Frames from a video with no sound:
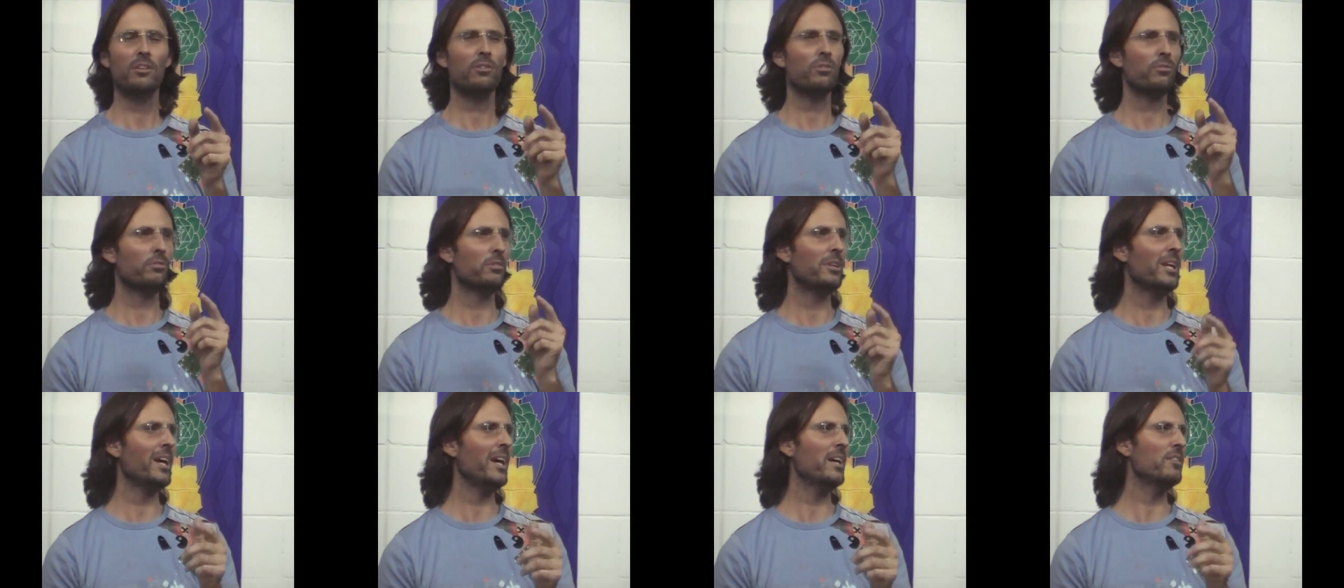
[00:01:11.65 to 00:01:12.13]

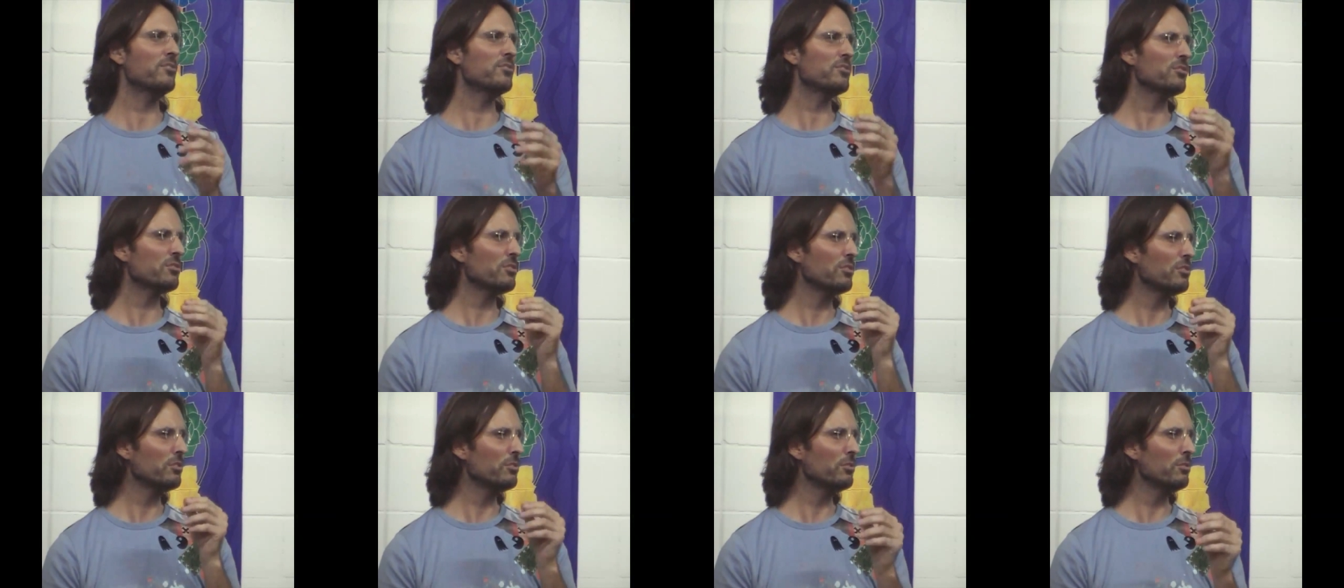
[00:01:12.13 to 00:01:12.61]

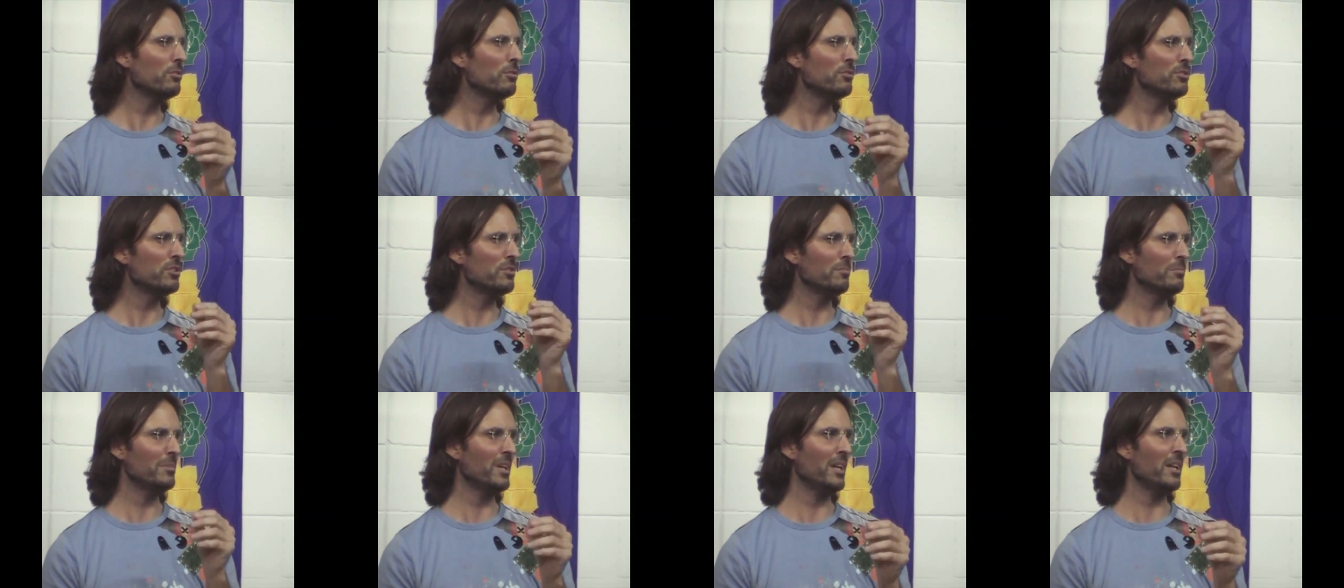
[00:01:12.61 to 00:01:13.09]
creates
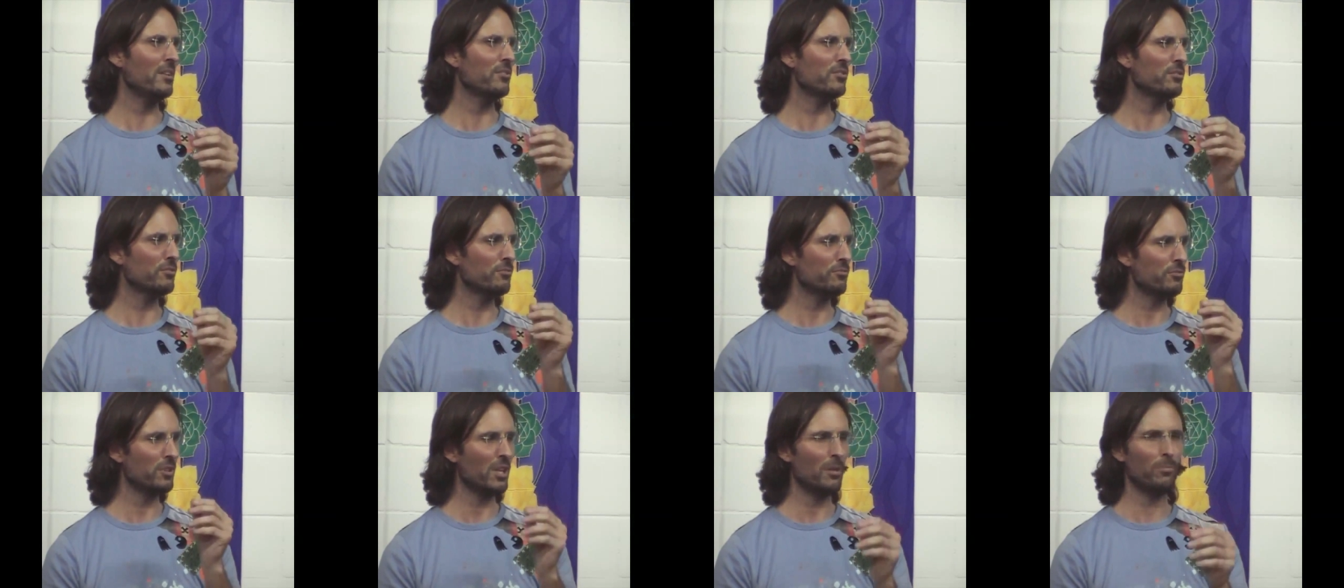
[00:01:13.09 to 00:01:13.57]
huge
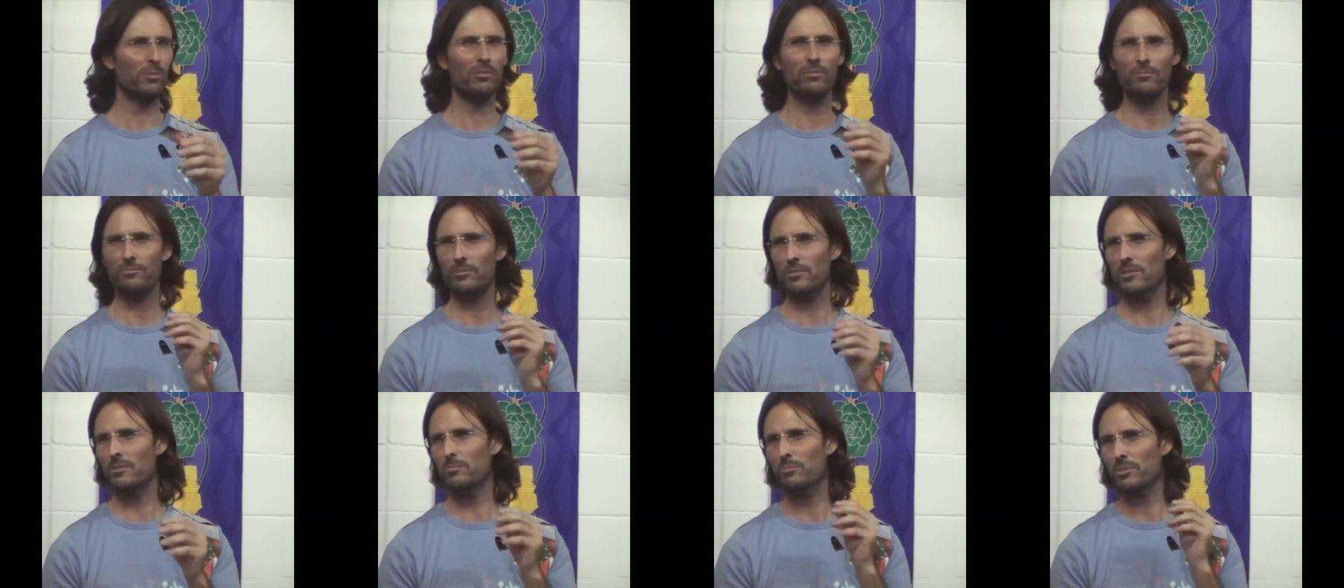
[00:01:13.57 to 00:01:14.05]
amounts of
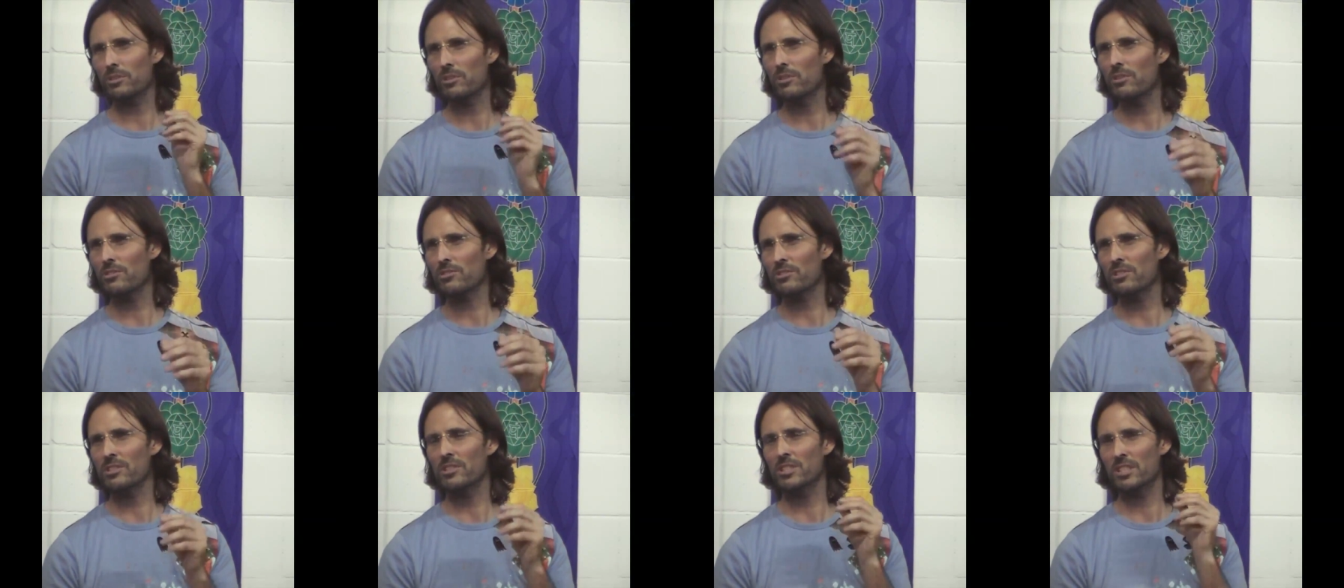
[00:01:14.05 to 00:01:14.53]
trouble for the
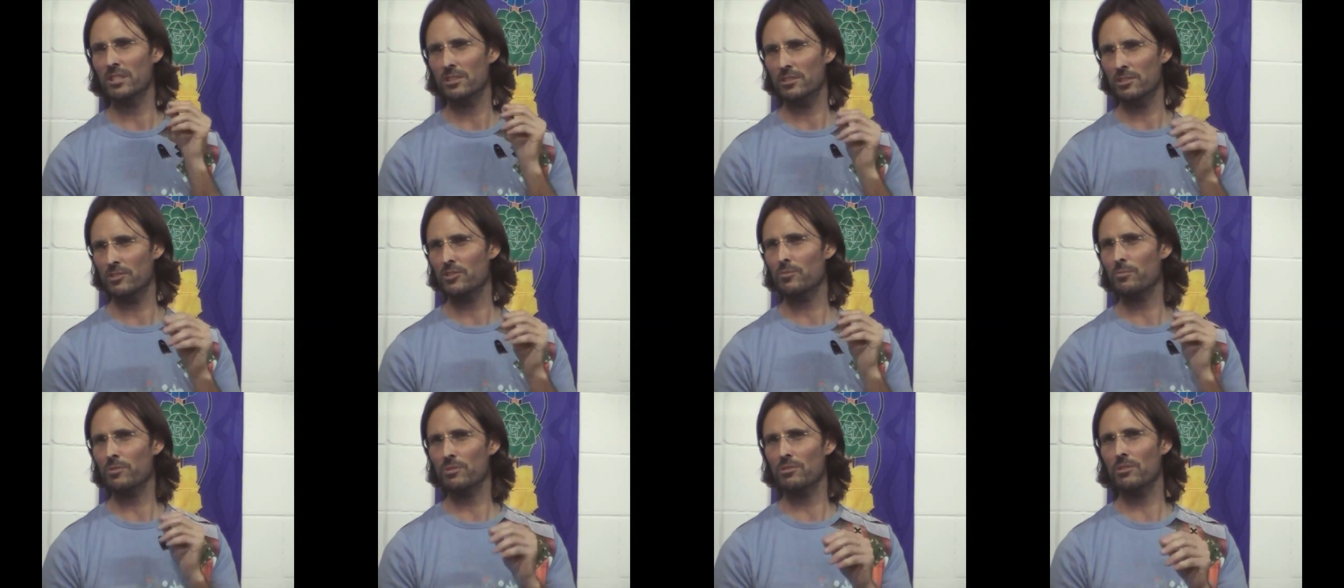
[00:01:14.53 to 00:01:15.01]
person
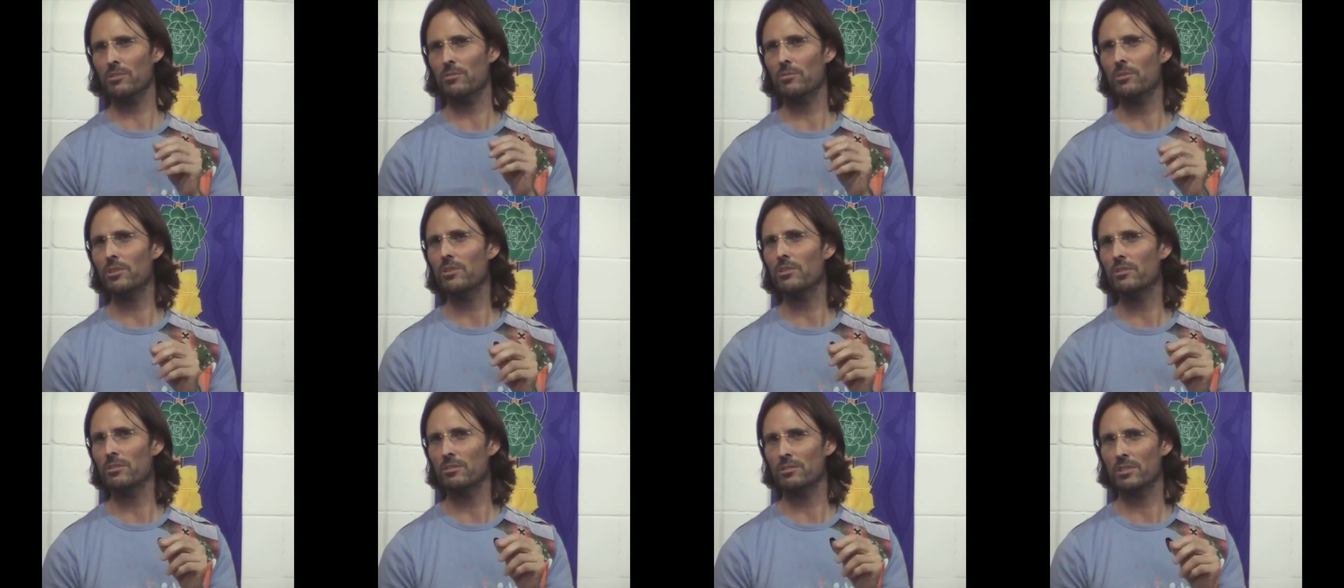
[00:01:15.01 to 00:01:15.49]
in the
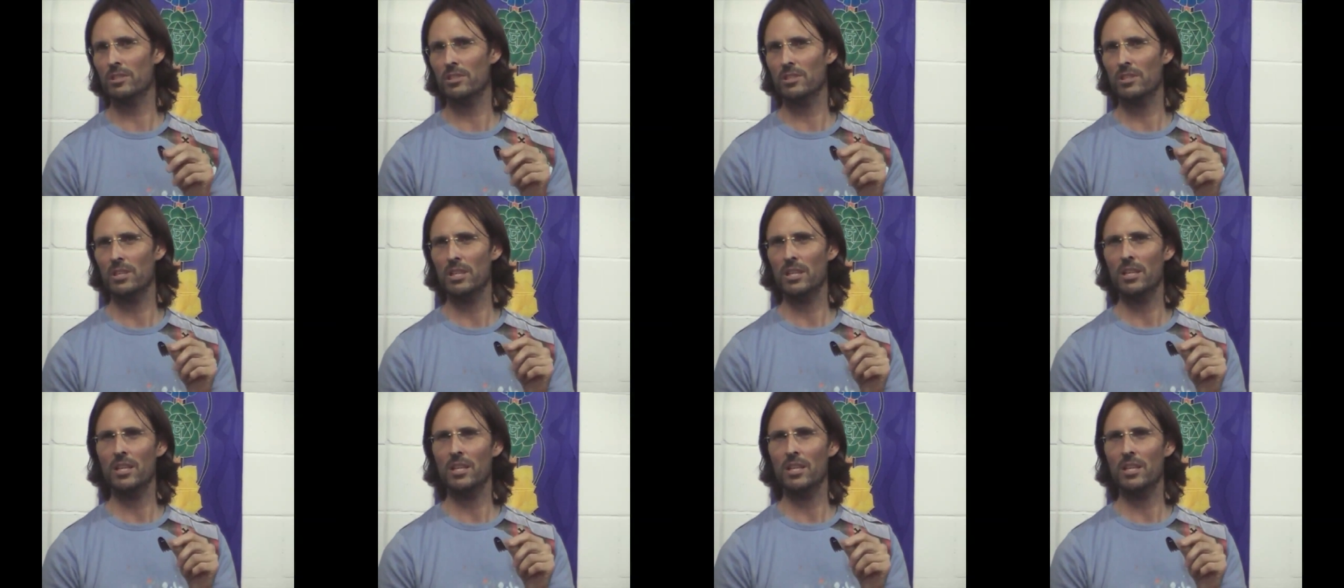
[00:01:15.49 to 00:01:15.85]
spirit world.